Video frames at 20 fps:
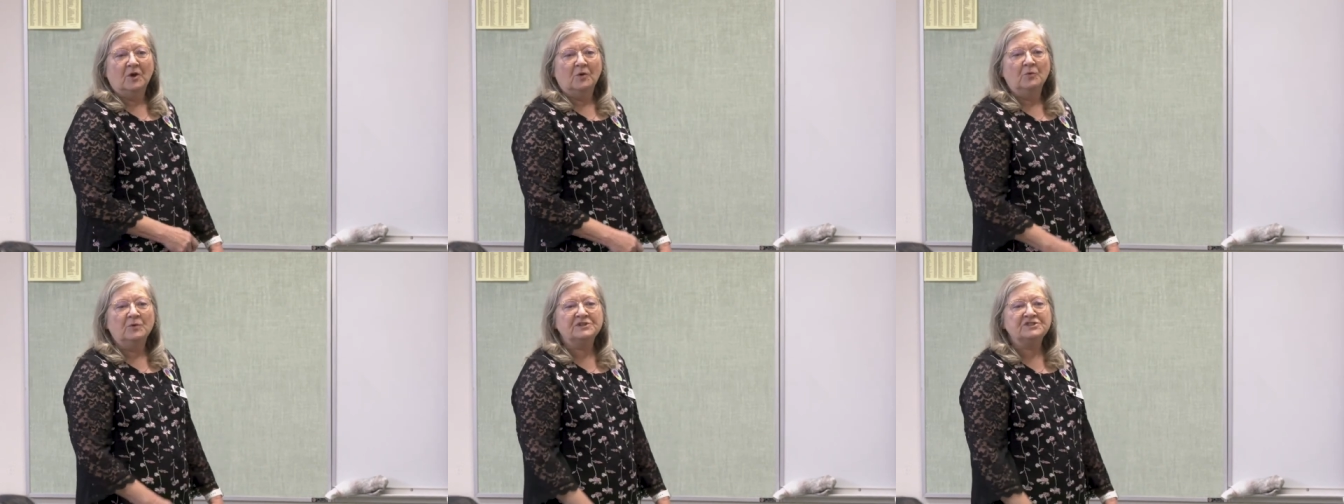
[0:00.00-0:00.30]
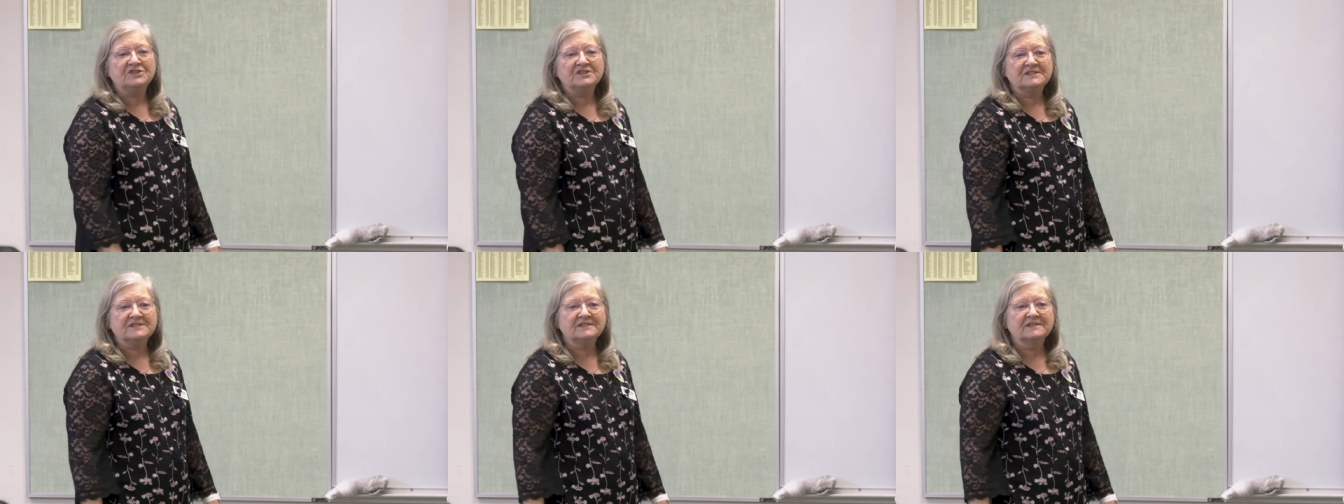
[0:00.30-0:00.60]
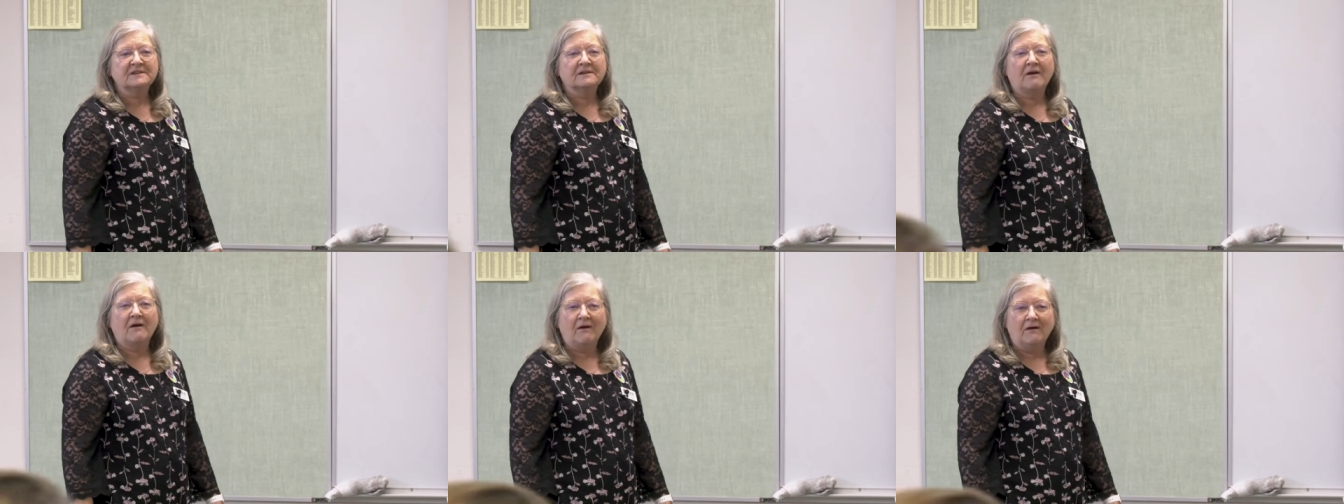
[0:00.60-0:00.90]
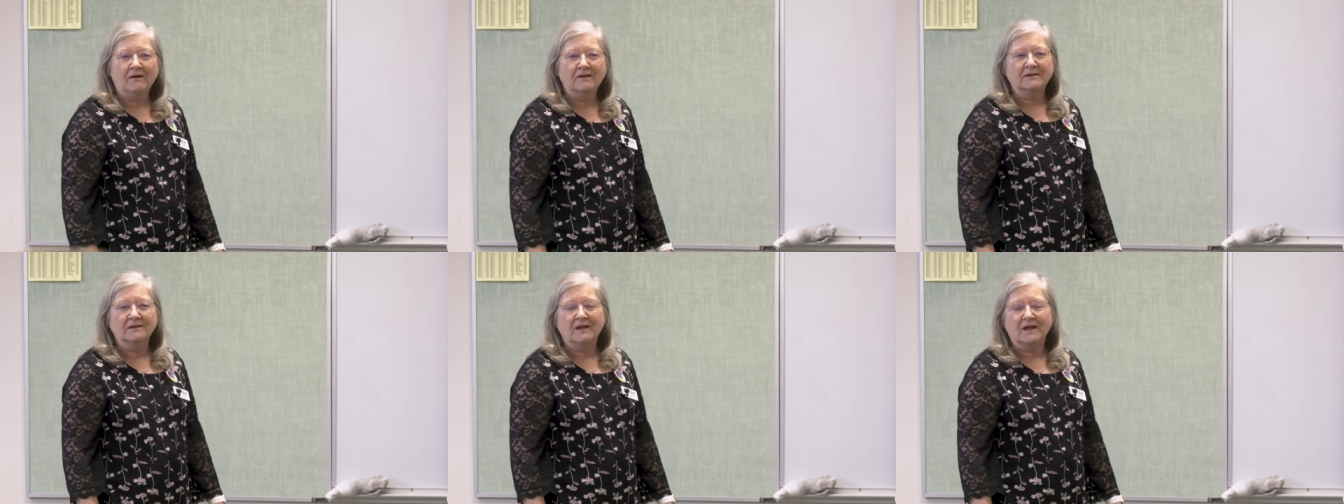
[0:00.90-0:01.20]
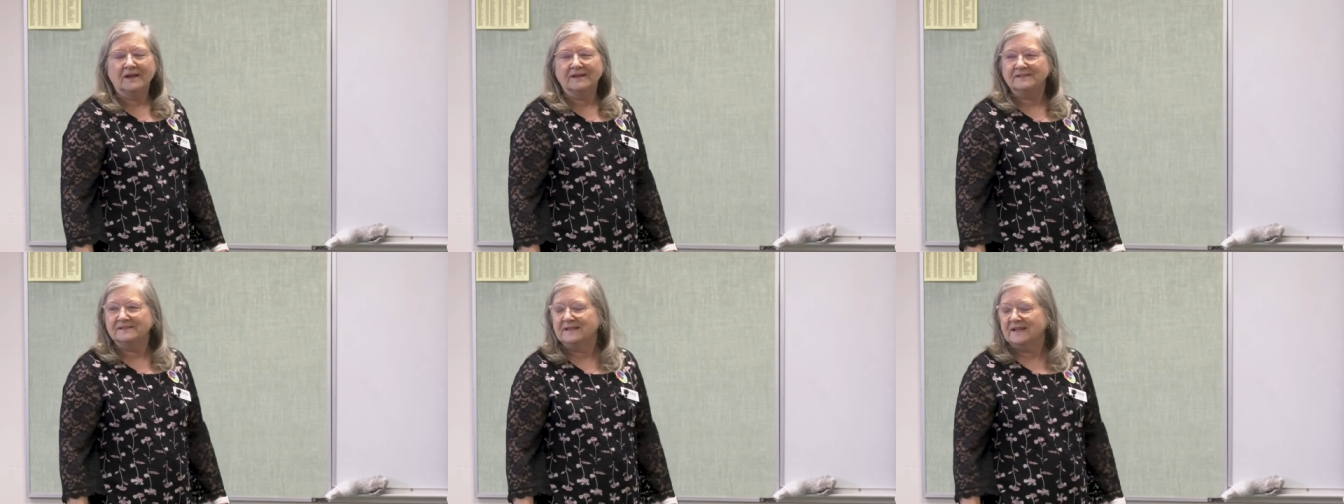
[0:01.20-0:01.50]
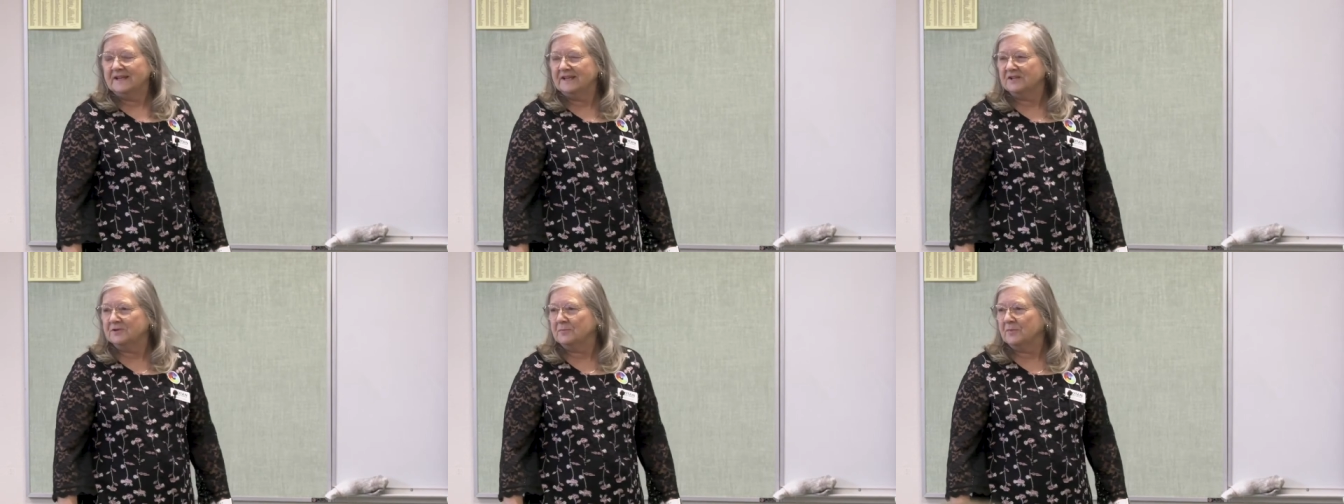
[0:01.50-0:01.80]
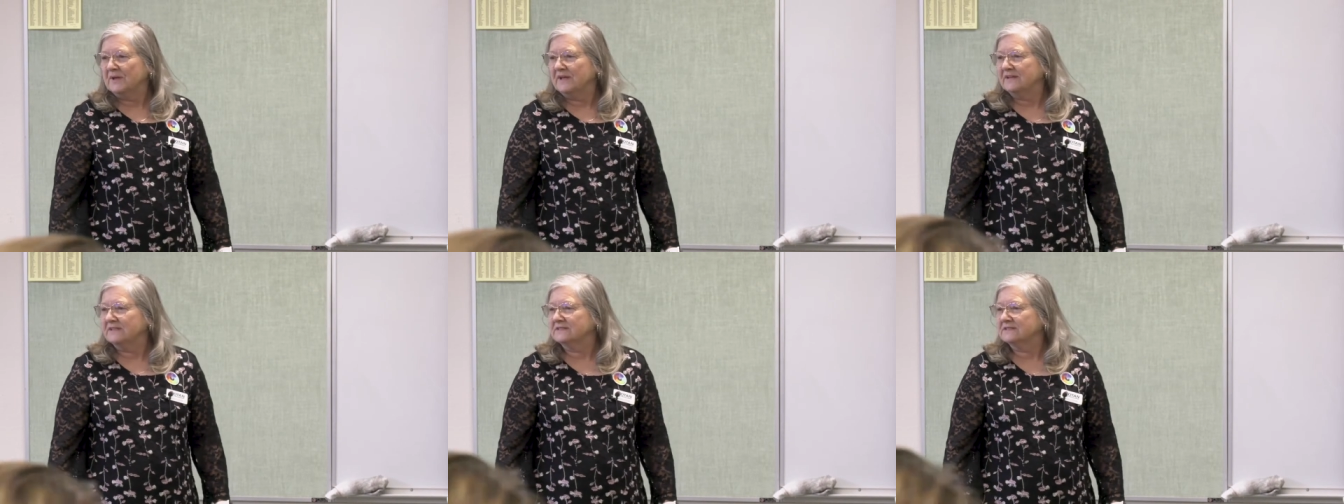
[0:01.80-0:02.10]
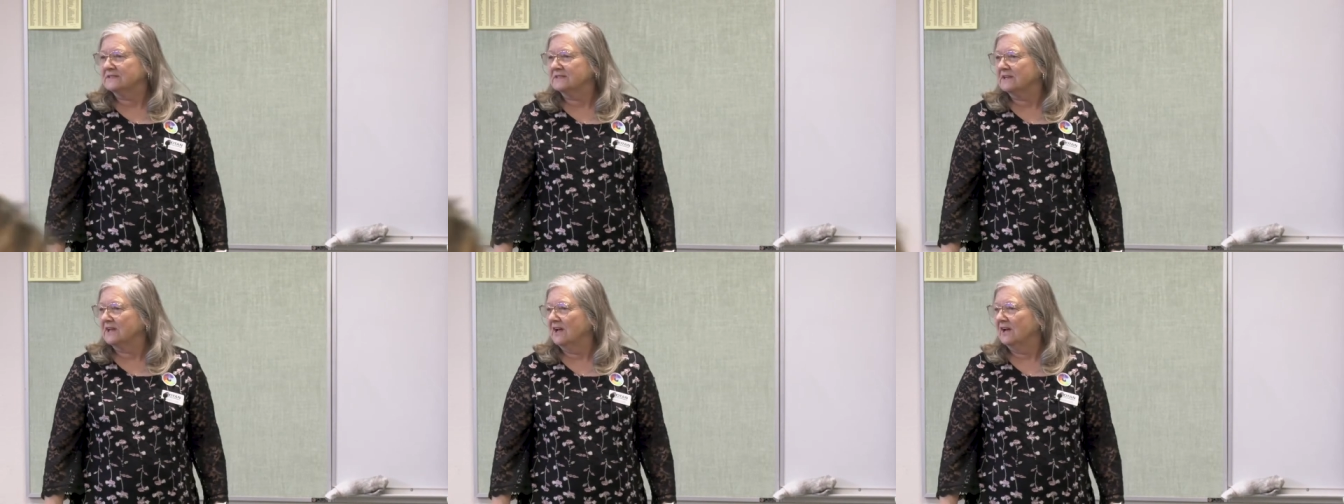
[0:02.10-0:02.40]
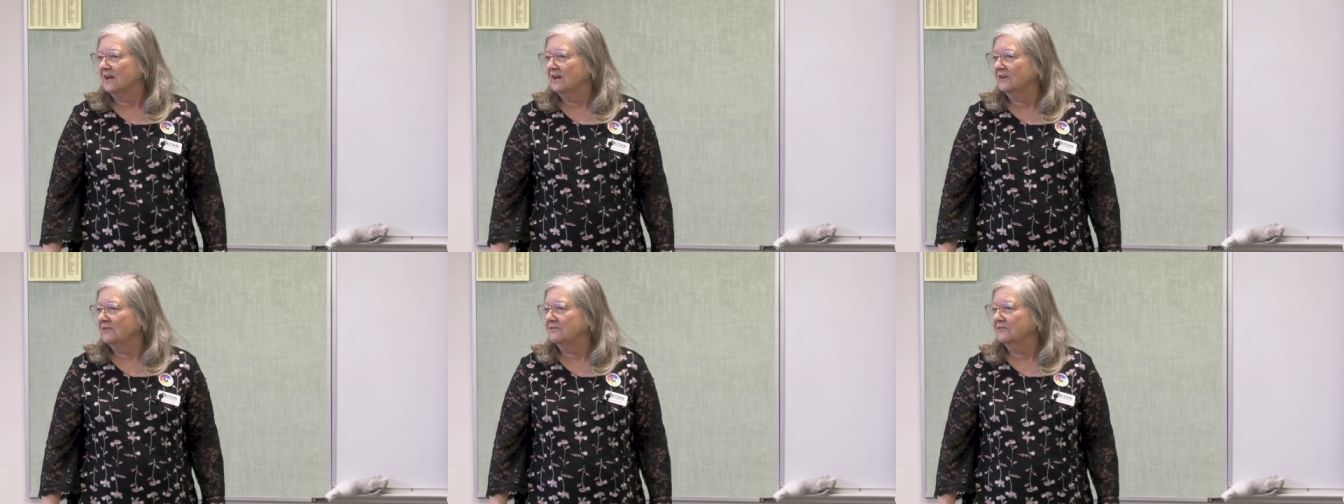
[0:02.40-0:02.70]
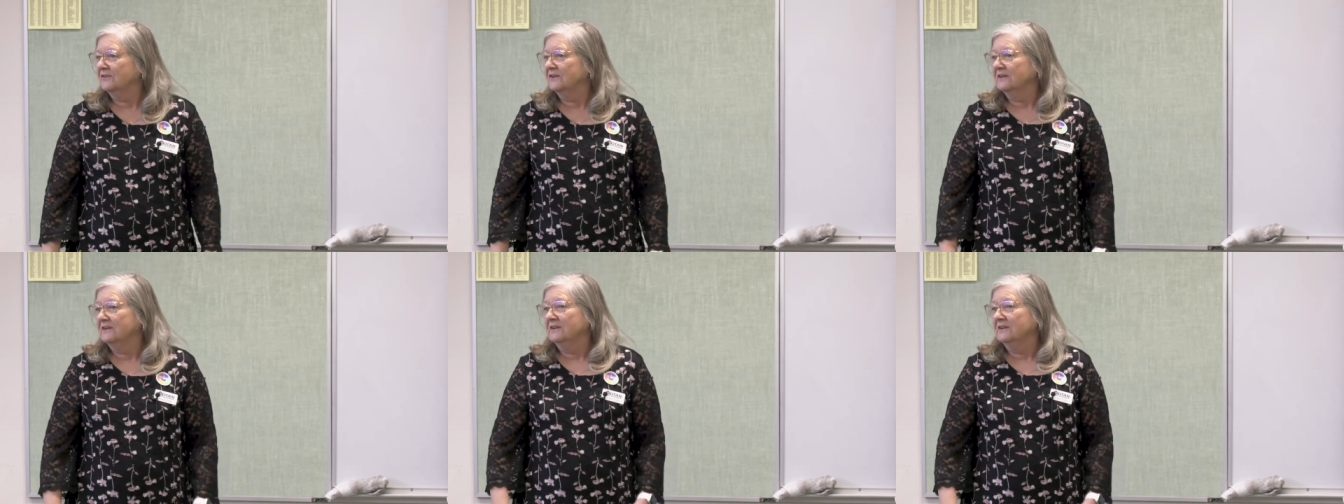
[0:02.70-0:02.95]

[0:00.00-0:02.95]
which is an online database of